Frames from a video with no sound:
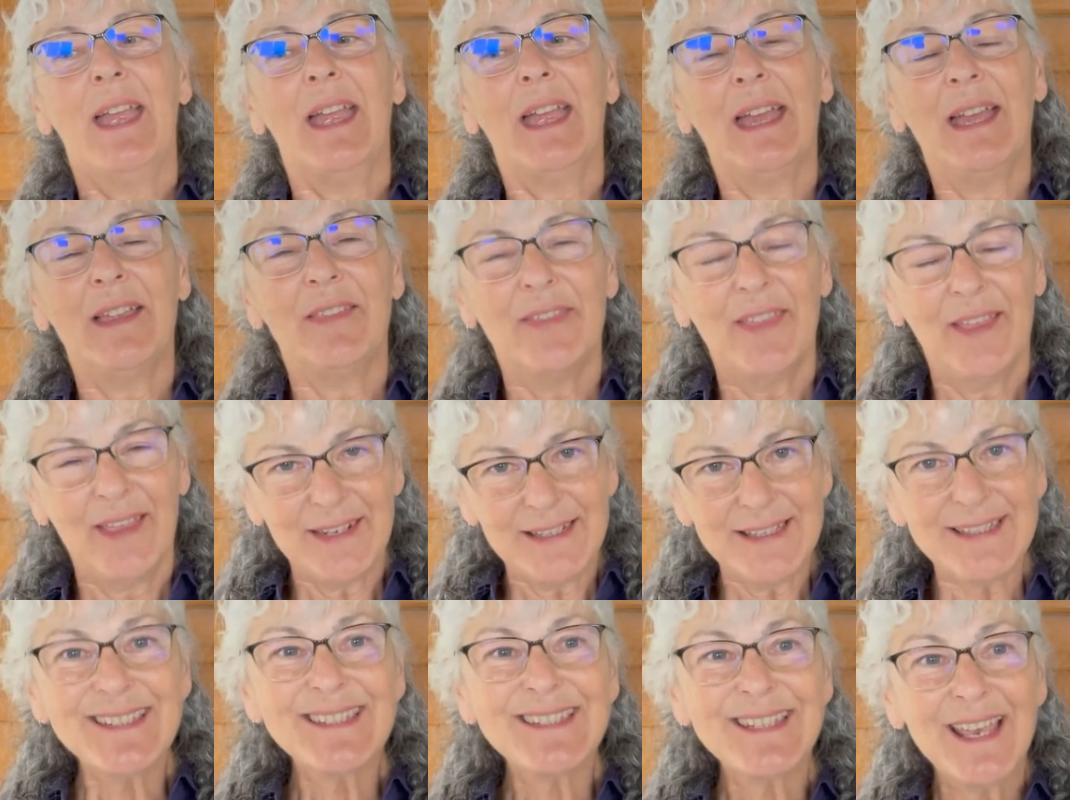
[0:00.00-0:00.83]
And that
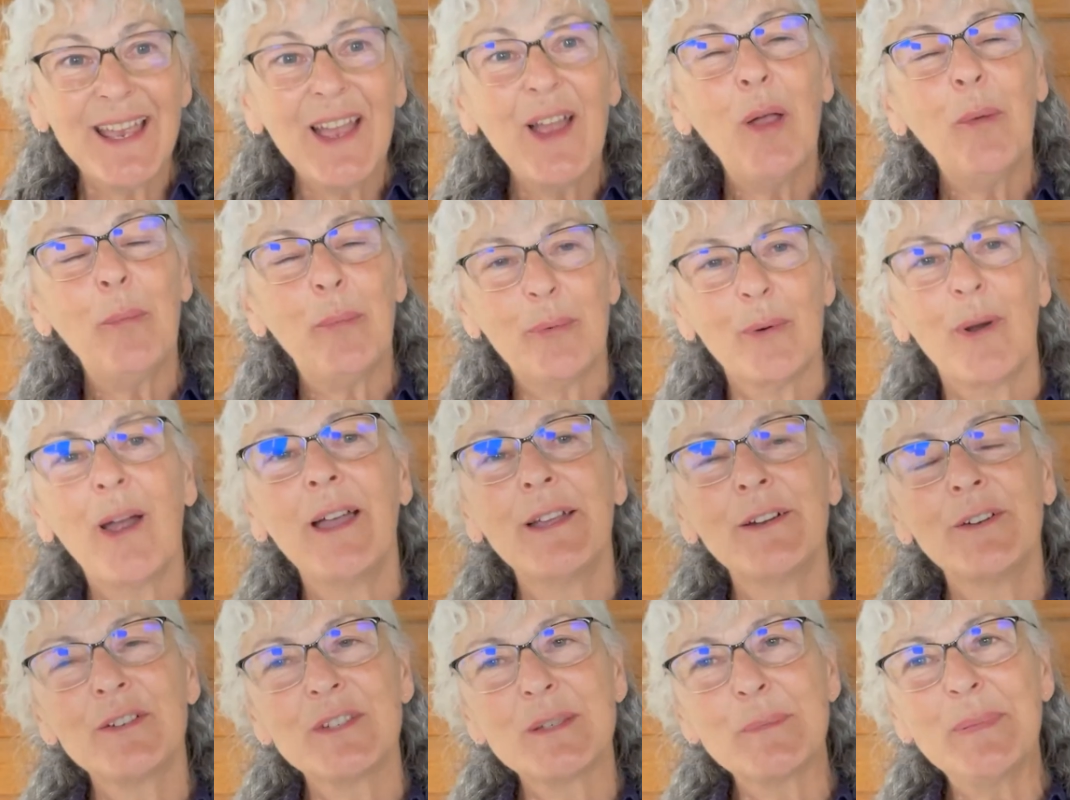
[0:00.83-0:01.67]
is to help
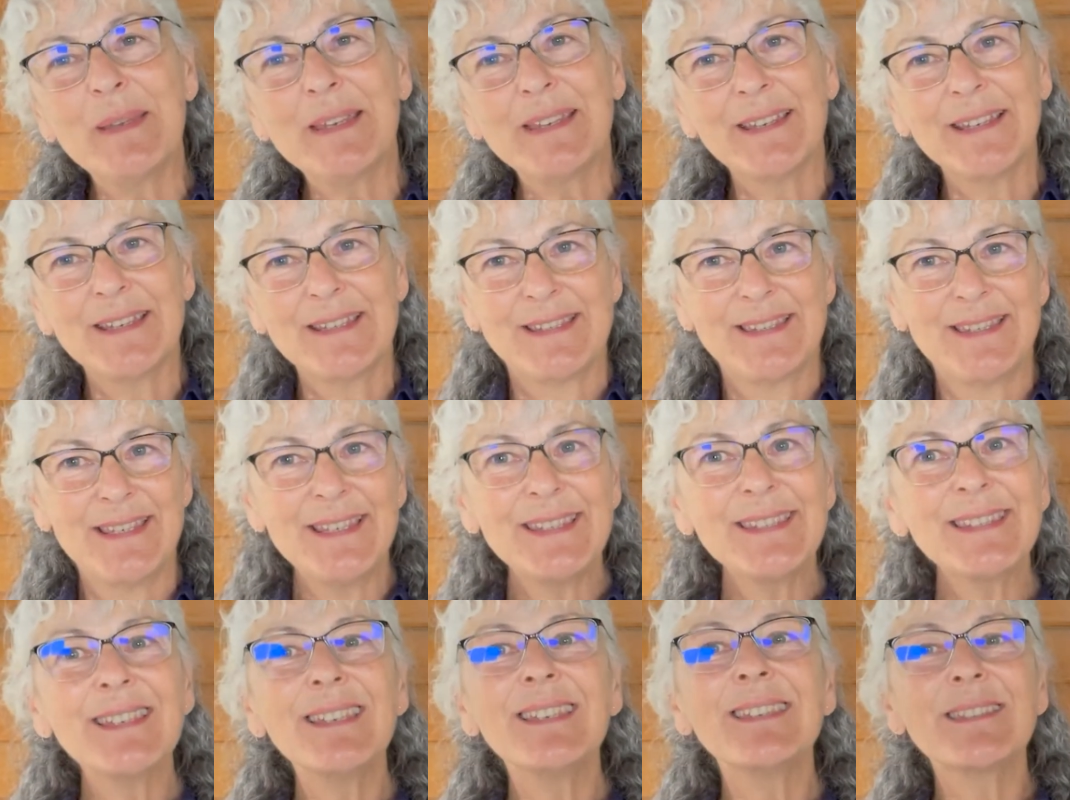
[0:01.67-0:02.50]
riders, because
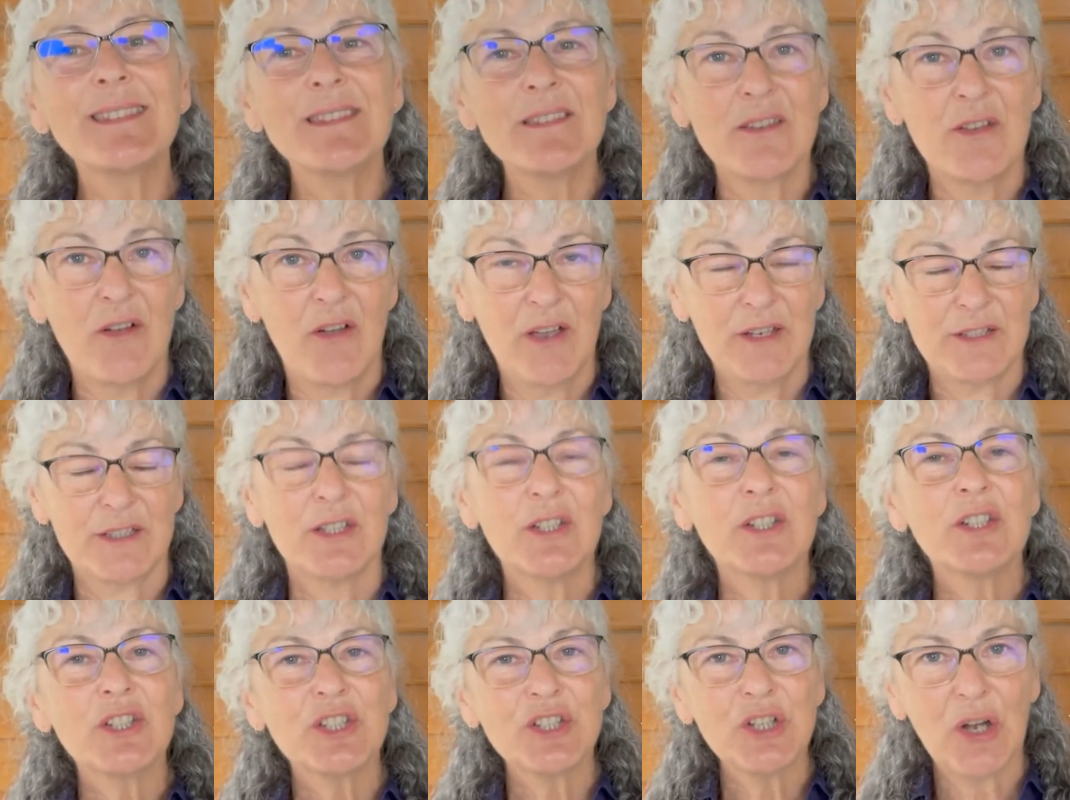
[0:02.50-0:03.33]
this is not
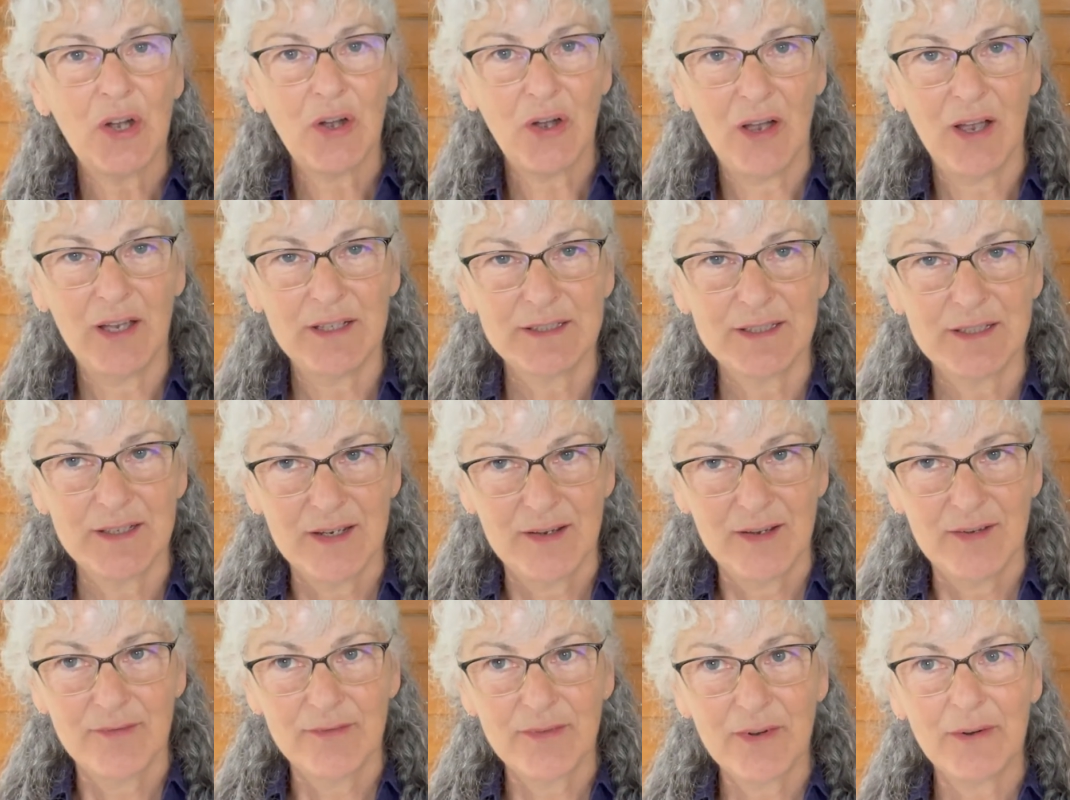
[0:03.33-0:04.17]
taught
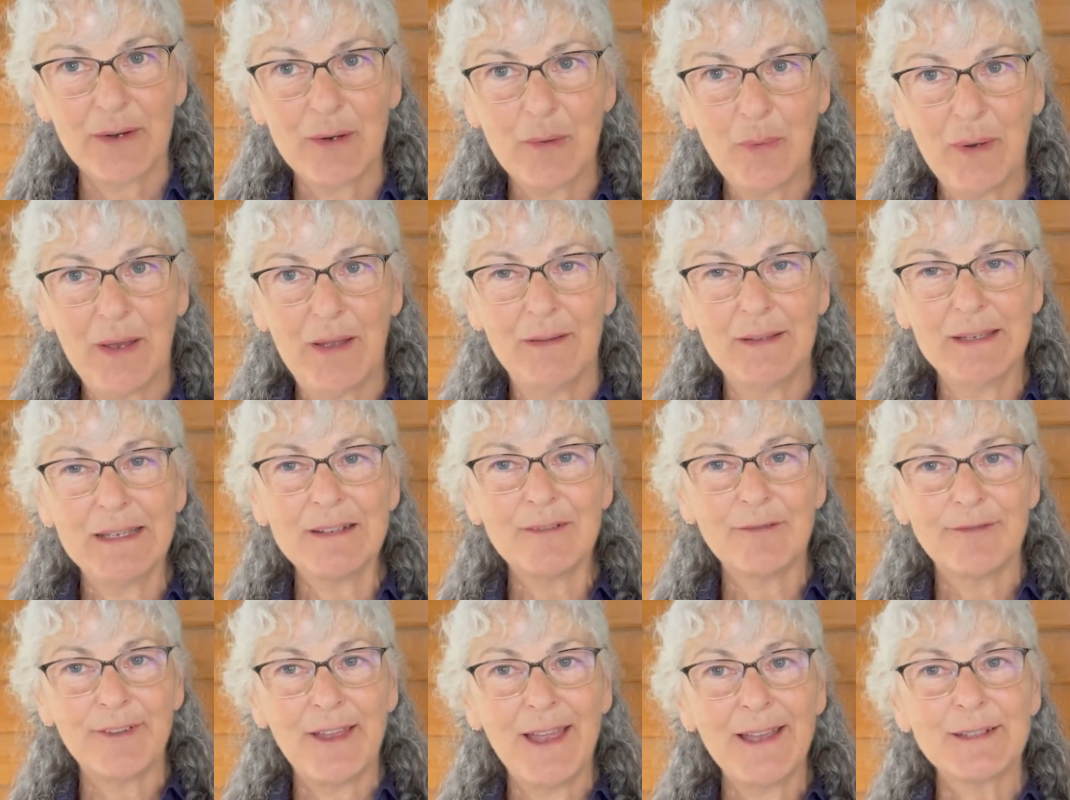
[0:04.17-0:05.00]
very well.
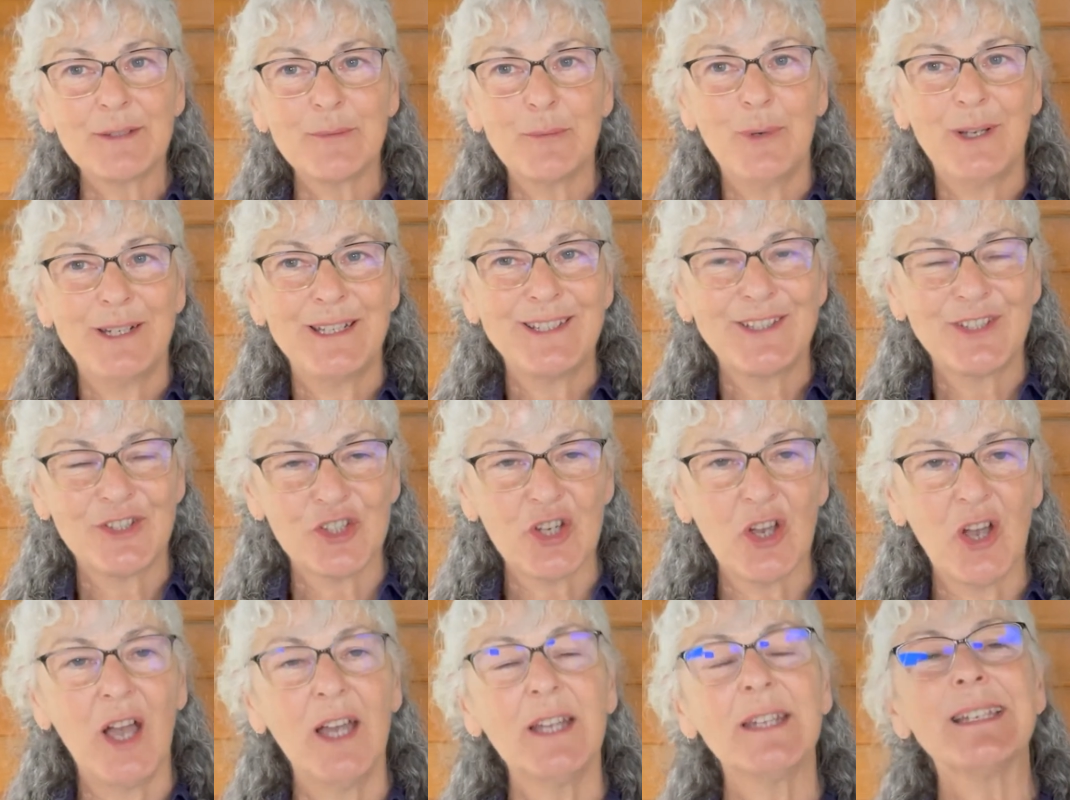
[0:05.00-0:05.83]
In fact, what is
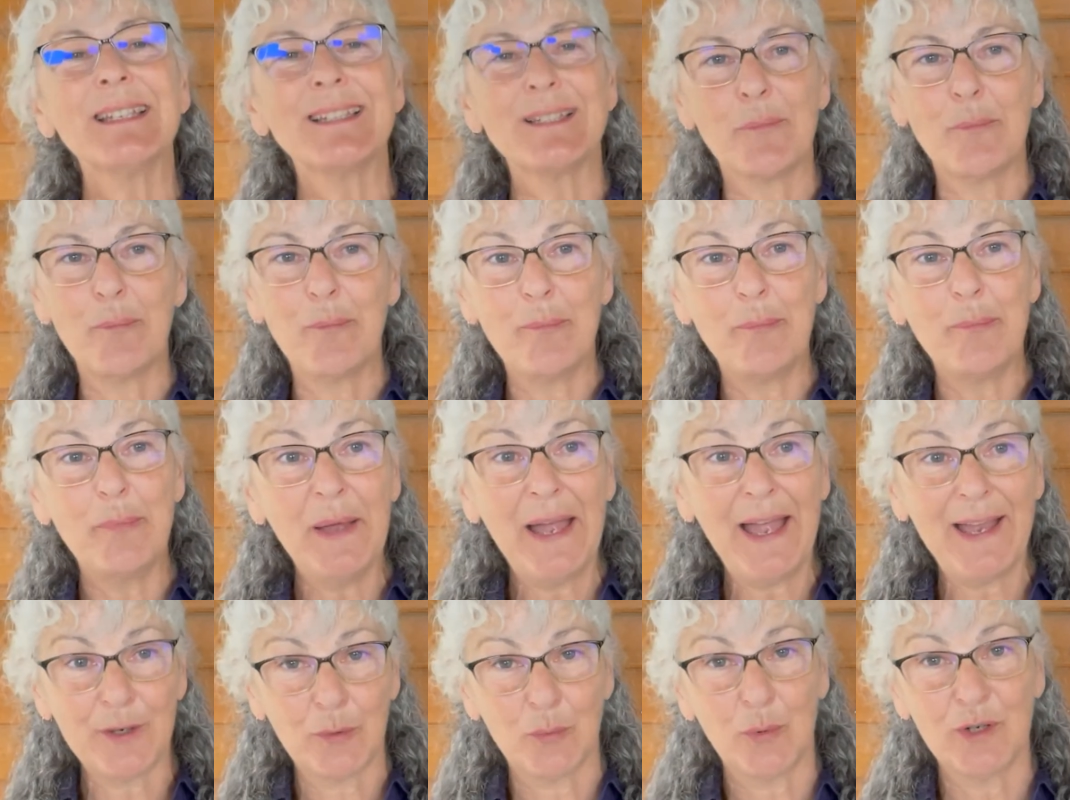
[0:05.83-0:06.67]
taught is
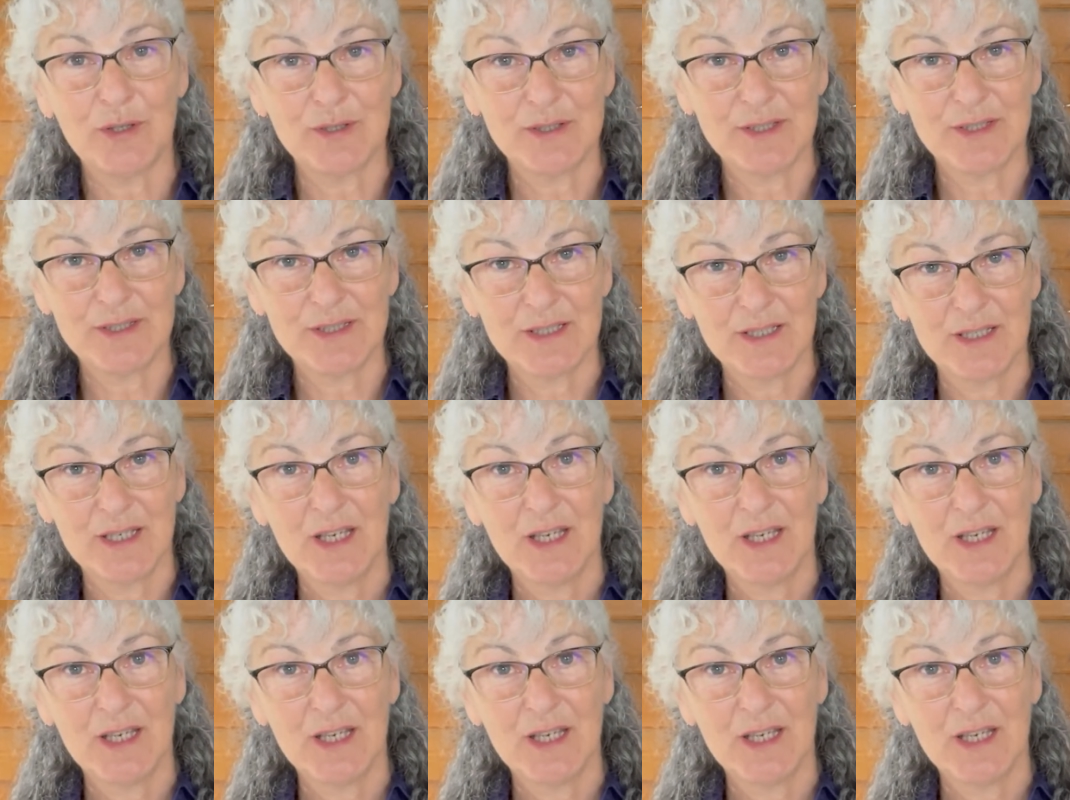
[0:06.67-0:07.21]
backwards